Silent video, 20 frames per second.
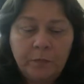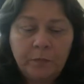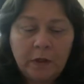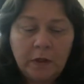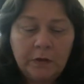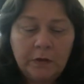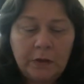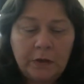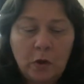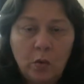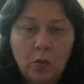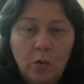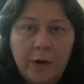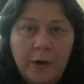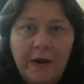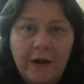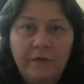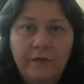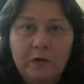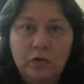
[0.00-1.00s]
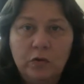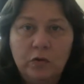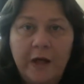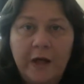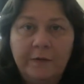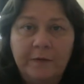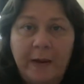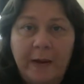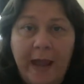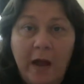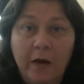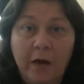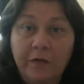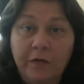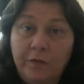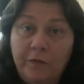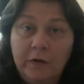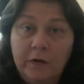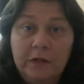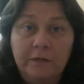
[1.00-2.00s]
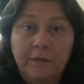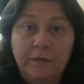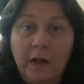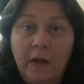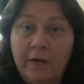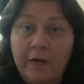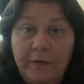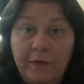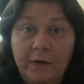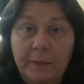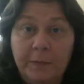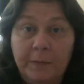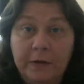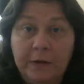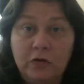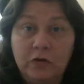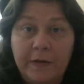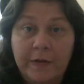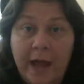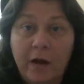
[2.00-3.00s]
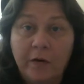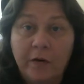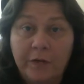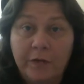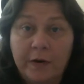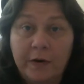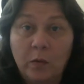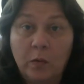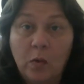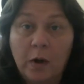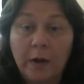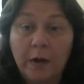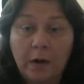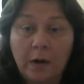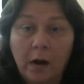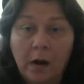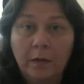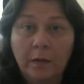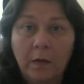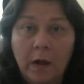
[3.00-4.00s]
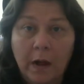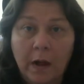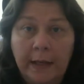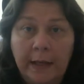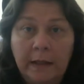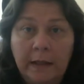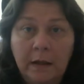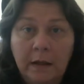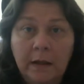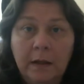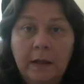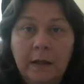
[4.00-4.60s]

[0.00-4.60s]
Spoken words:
So when I visualize my house, first of all, I found a picture of the house that I want online,